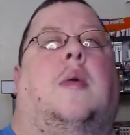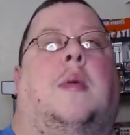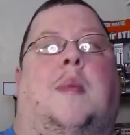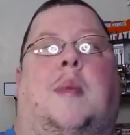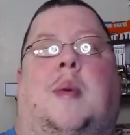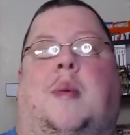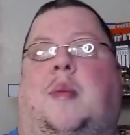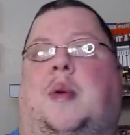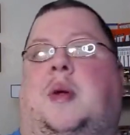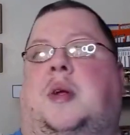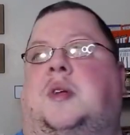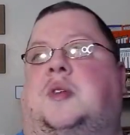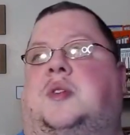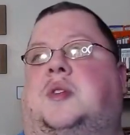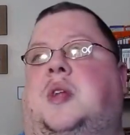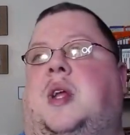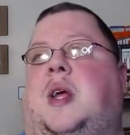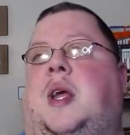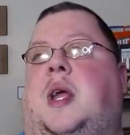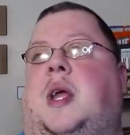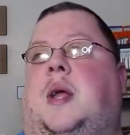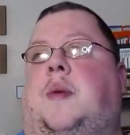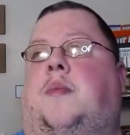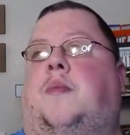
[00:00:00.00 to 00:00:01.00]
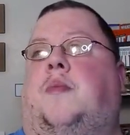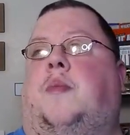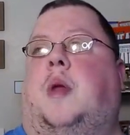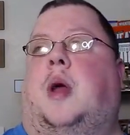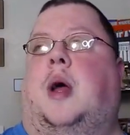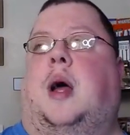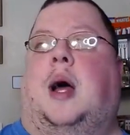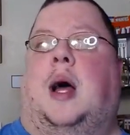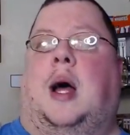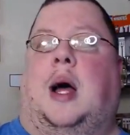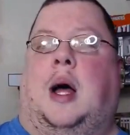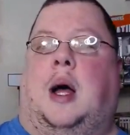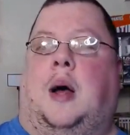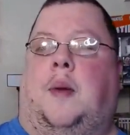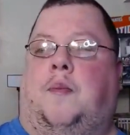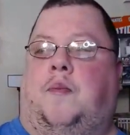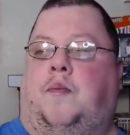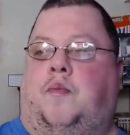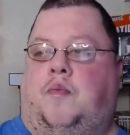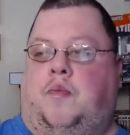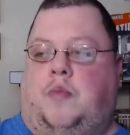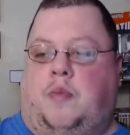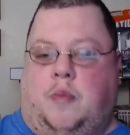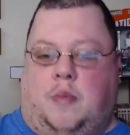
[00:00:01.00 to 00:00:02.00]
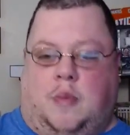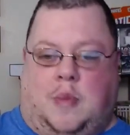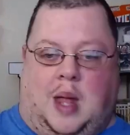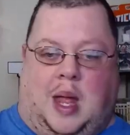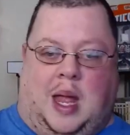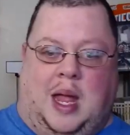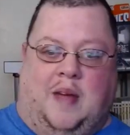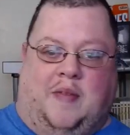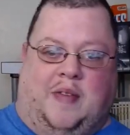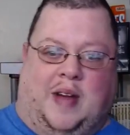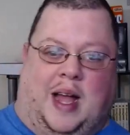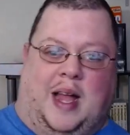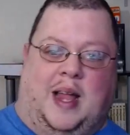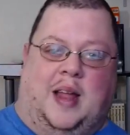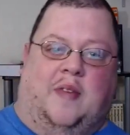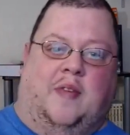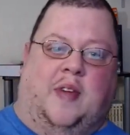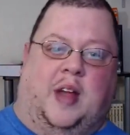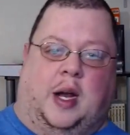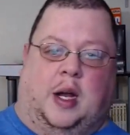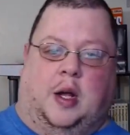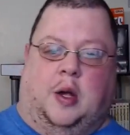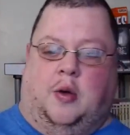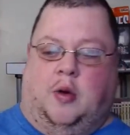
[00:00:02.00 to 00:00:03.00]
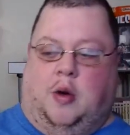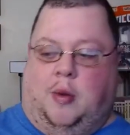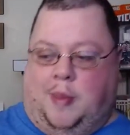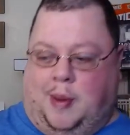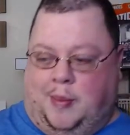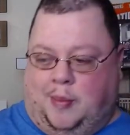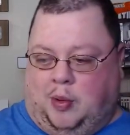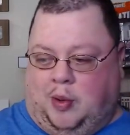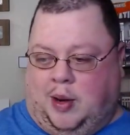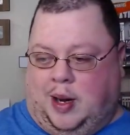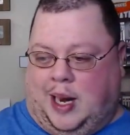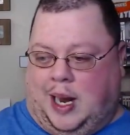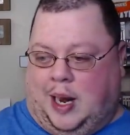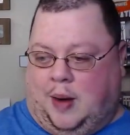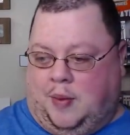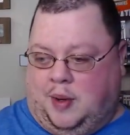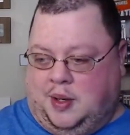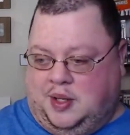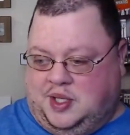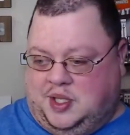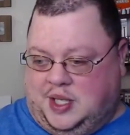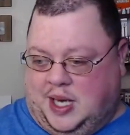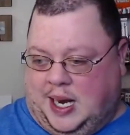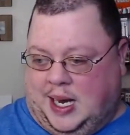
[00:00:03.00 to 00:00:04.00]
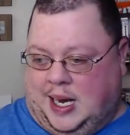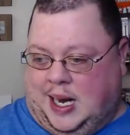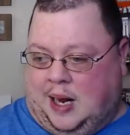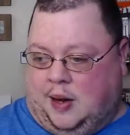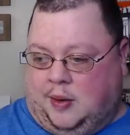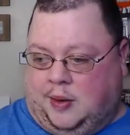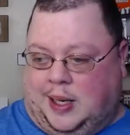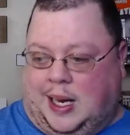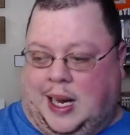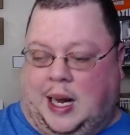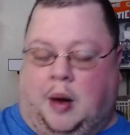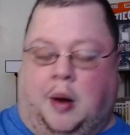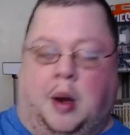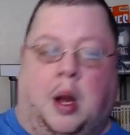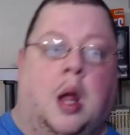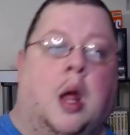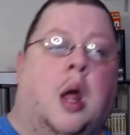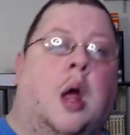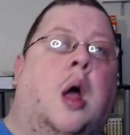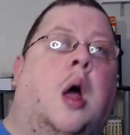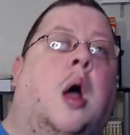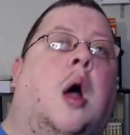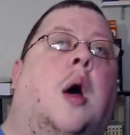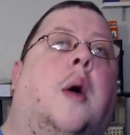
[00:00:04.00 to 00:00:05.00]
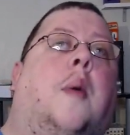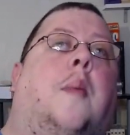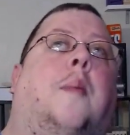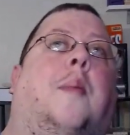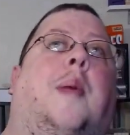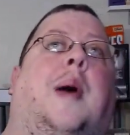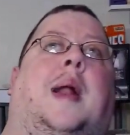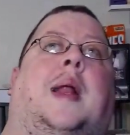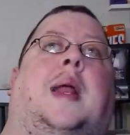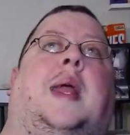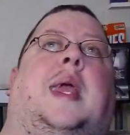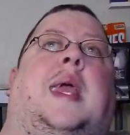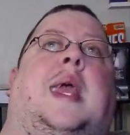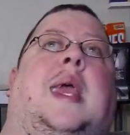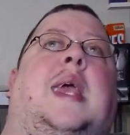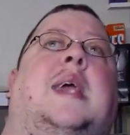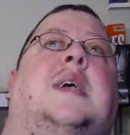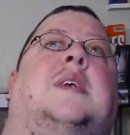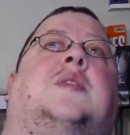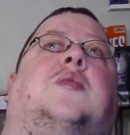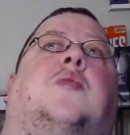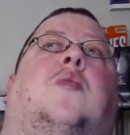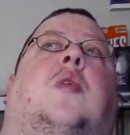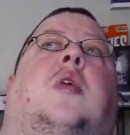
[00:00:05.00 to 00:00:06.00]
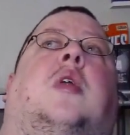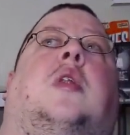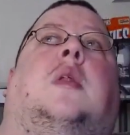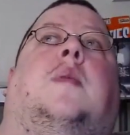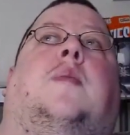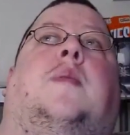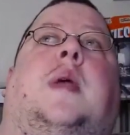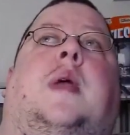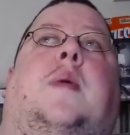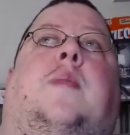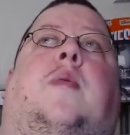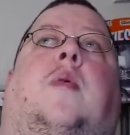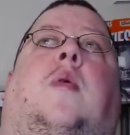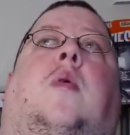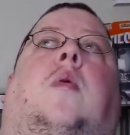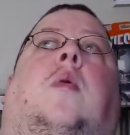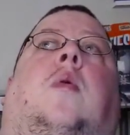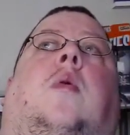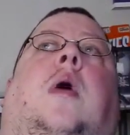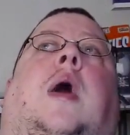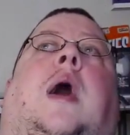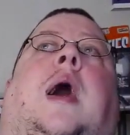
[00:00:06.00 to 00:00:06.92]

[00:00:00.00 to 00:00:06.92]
remember his name. If I could remember it, I would say it out loud. But he is one of the people.